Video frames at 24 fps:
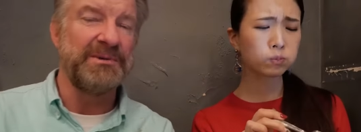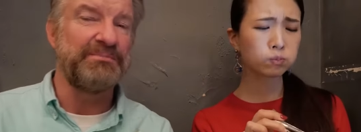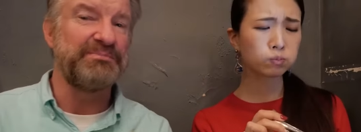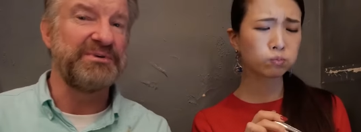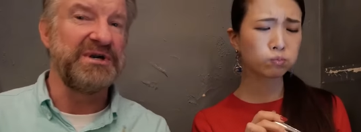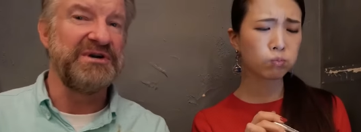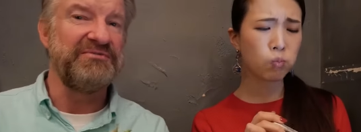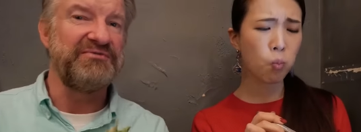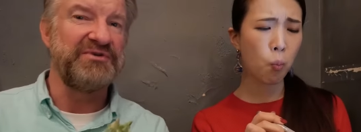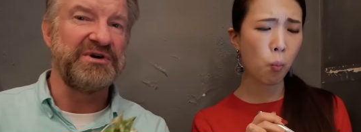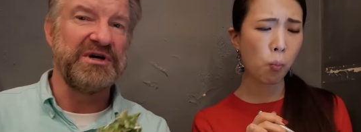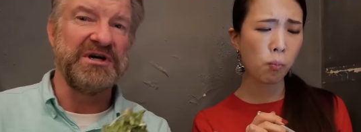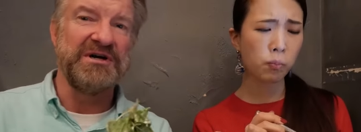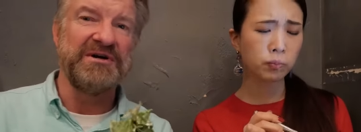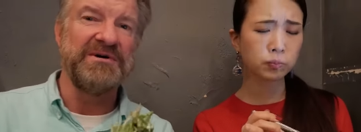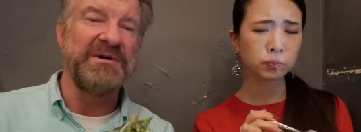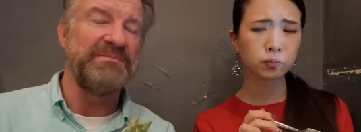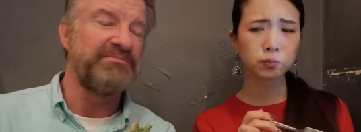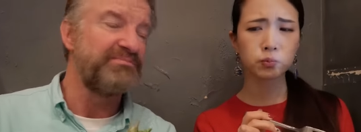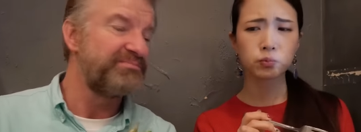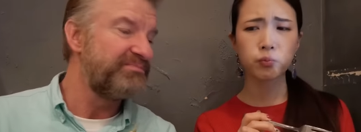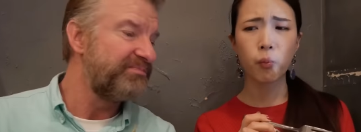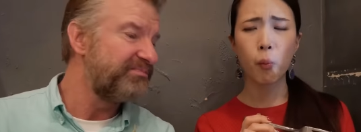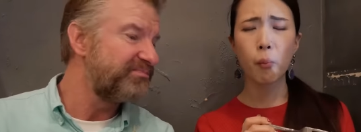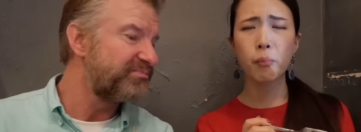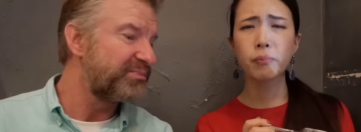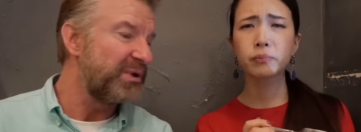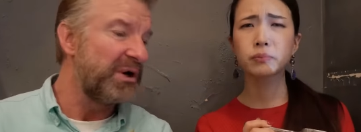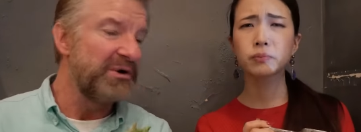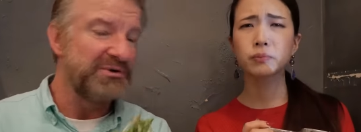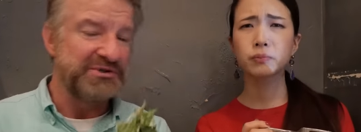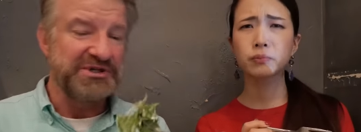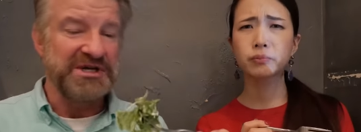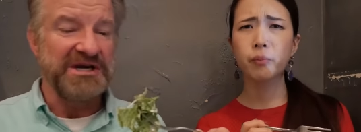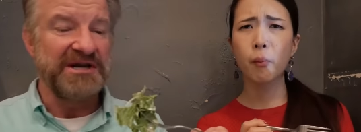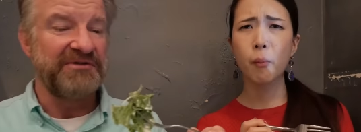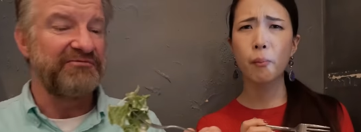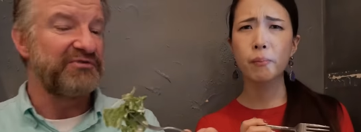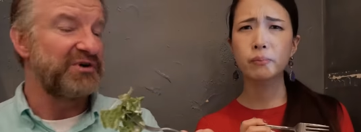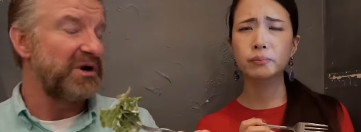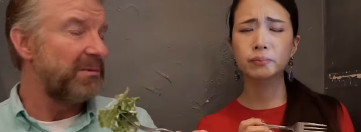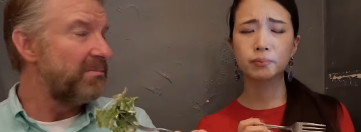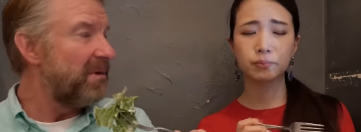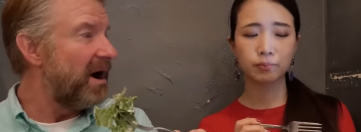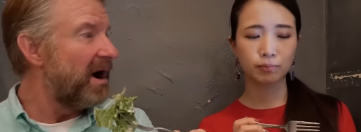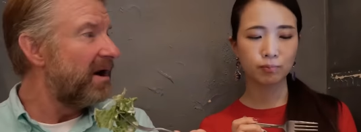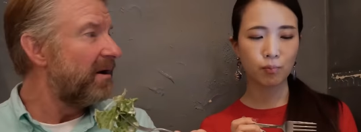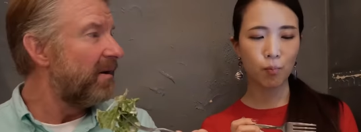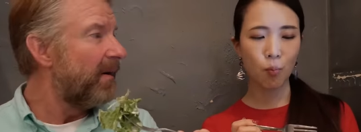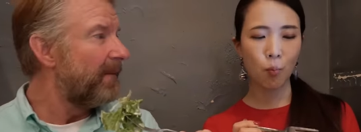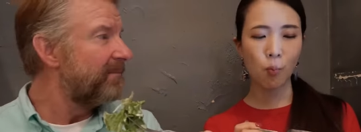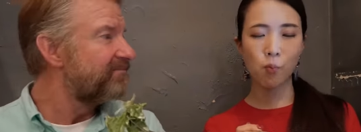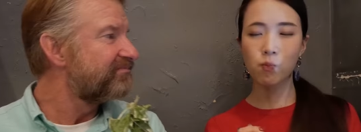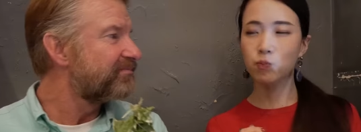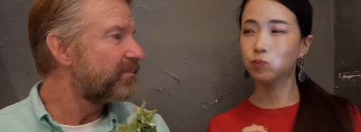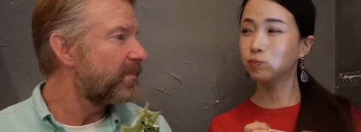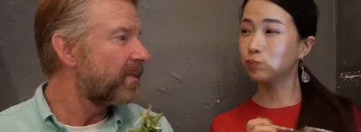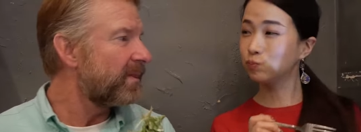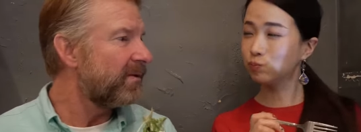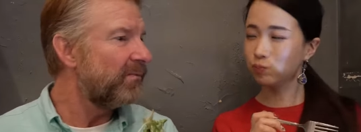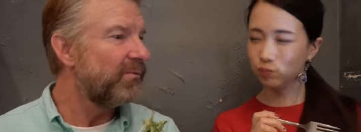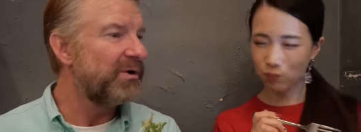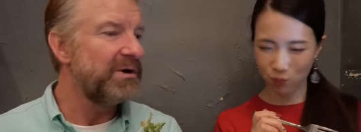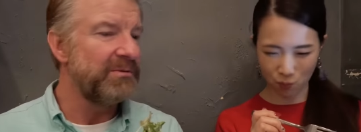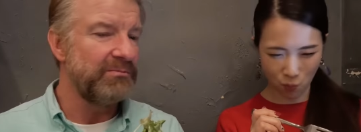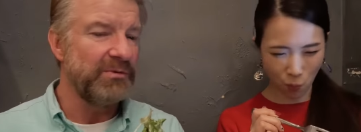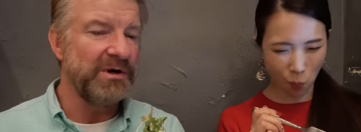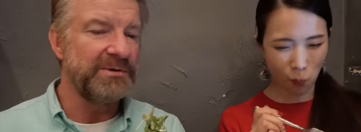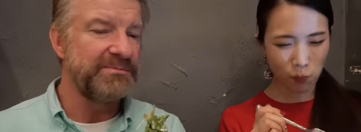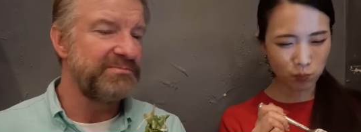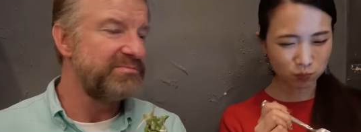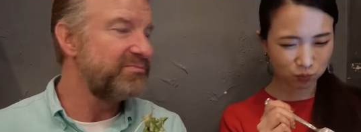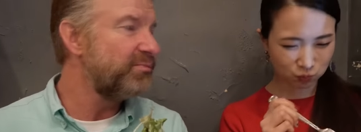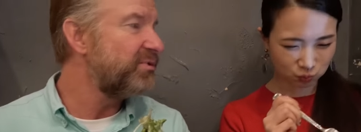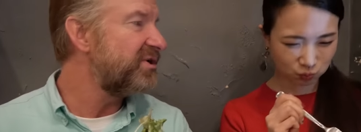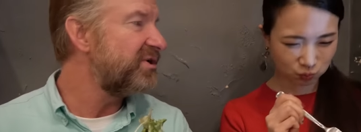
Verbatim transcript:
Speaker 1: the preferred protein for a model? What what